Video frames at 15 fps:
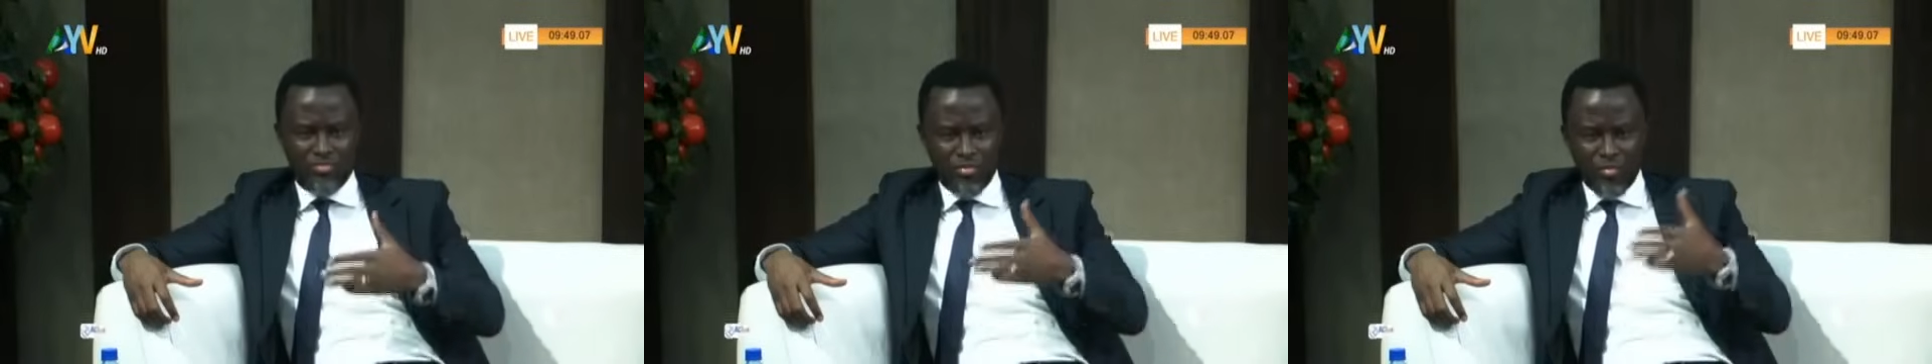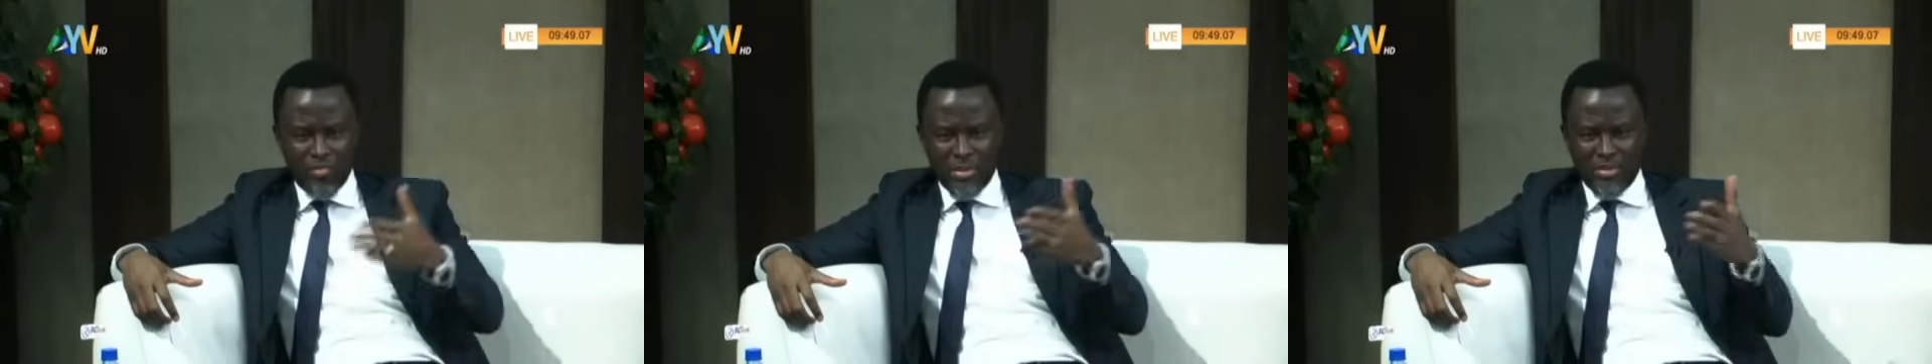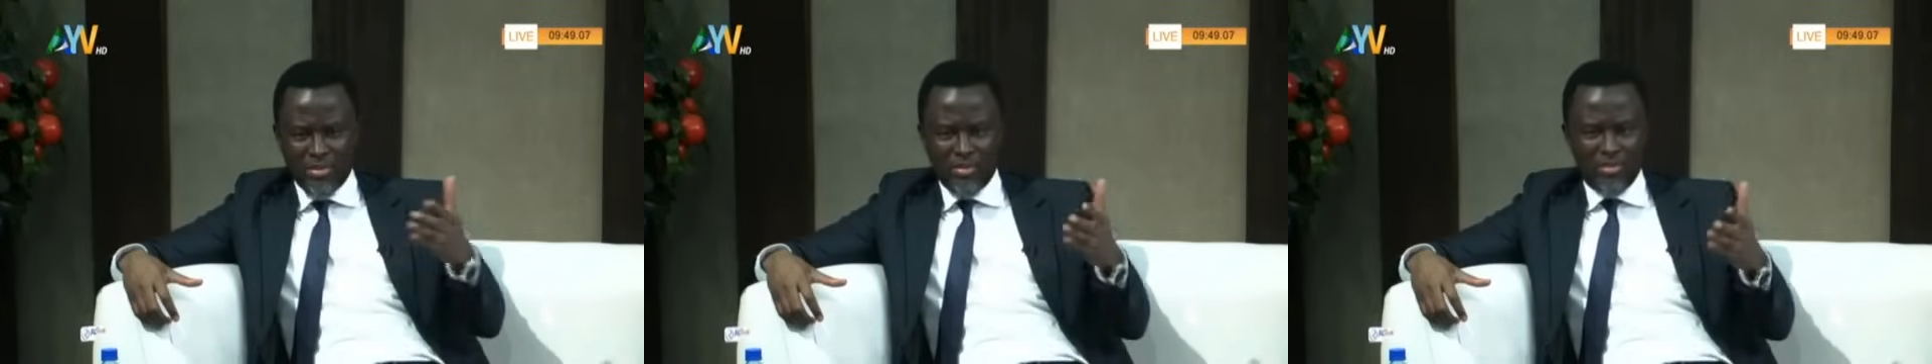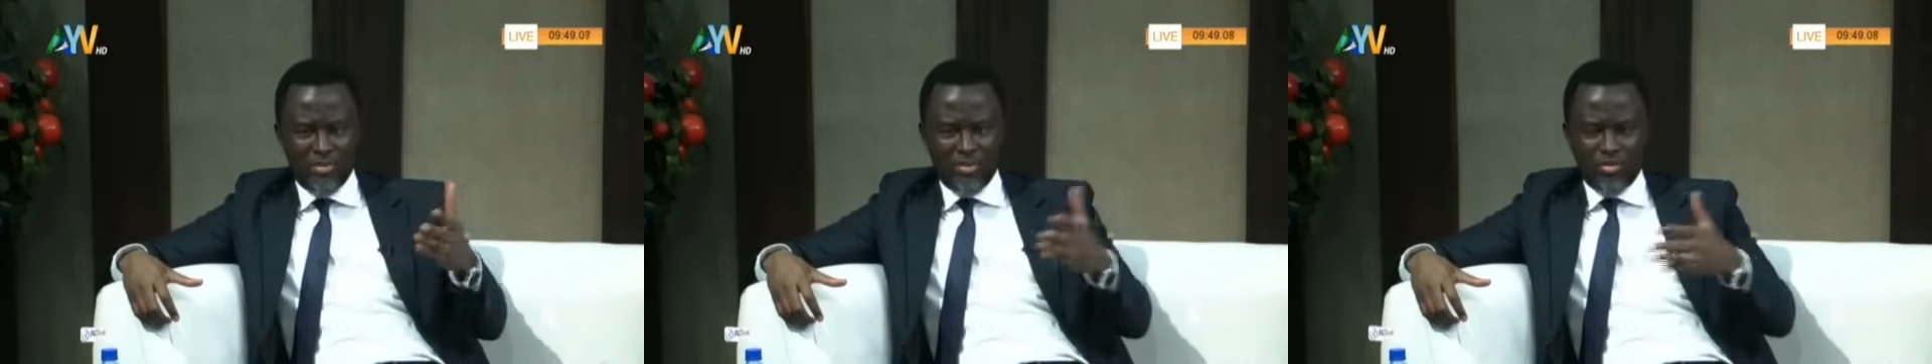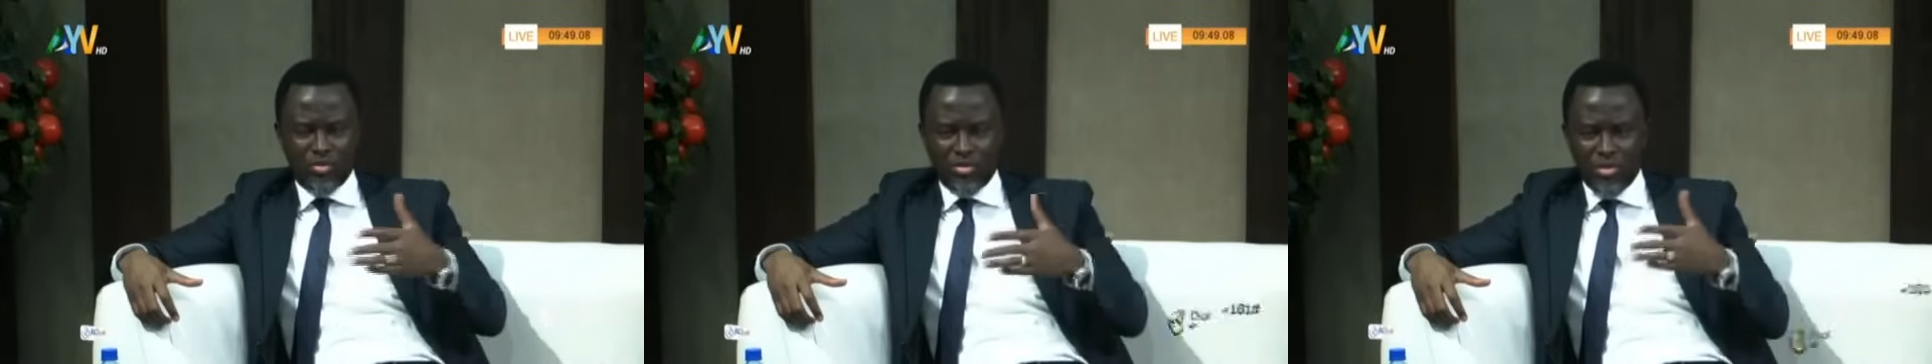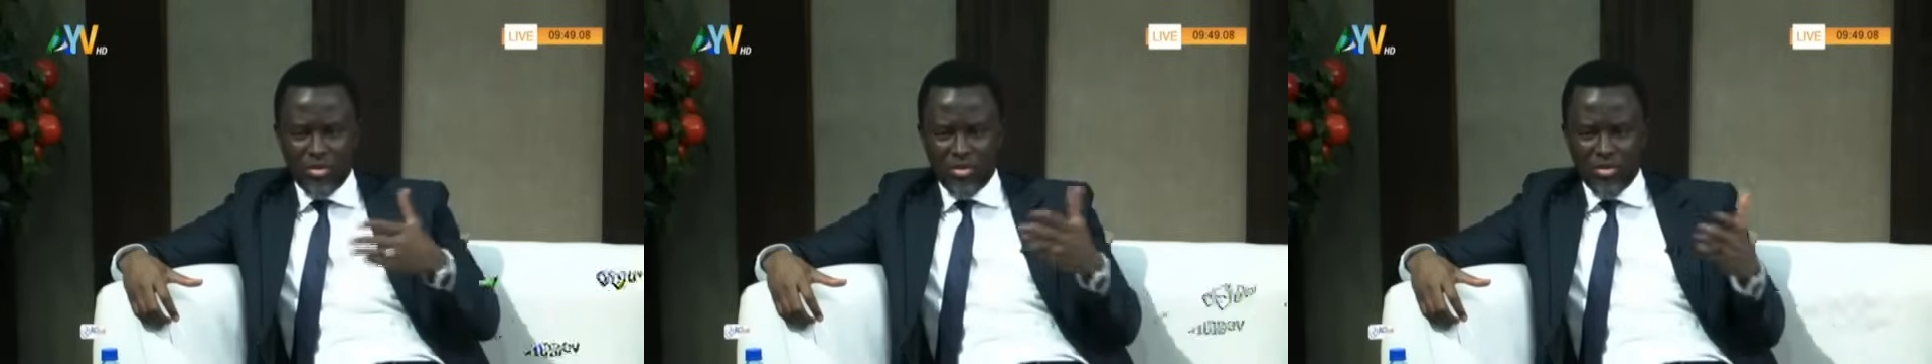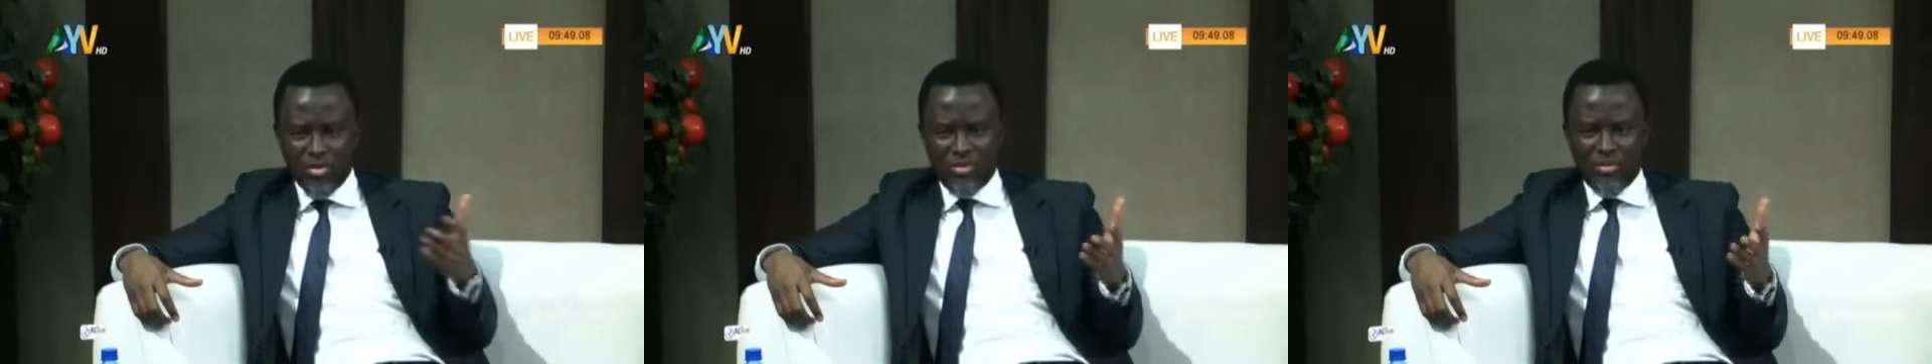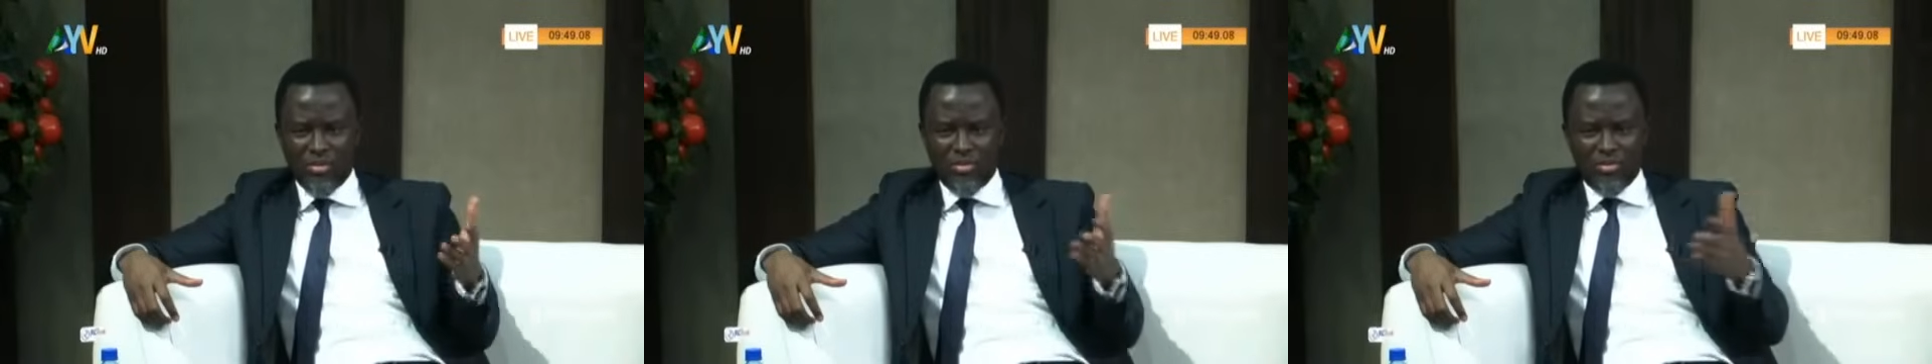properties
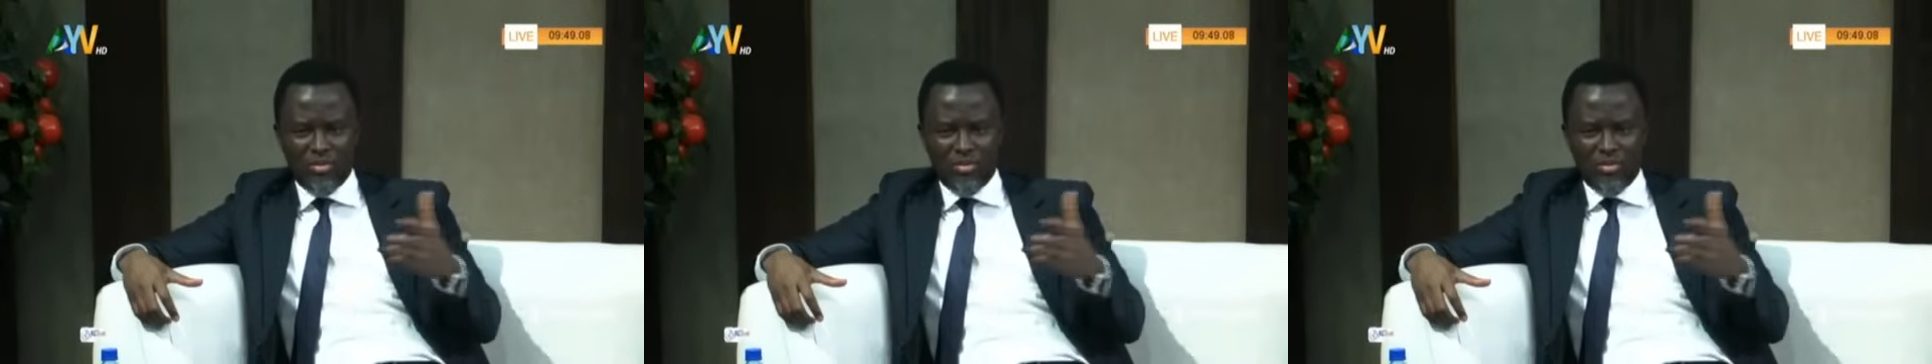destroyed,